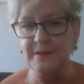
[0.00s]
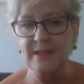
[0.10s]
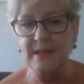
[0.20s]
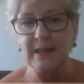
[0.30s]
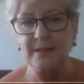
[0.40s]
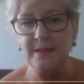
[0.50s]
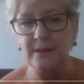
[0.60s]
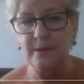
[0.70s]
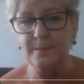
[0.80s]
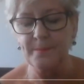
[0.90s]

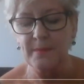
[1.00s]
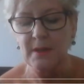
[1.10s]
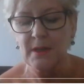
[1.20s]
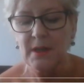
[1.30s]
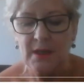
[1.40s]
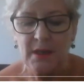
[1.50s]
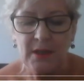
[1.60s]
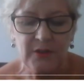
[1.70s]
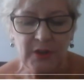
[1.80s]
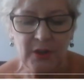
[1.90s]
dyslexia.
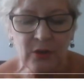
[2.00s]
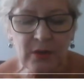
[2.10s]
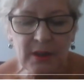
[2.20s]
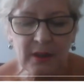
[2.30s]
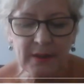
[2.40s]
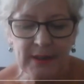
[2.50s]
The online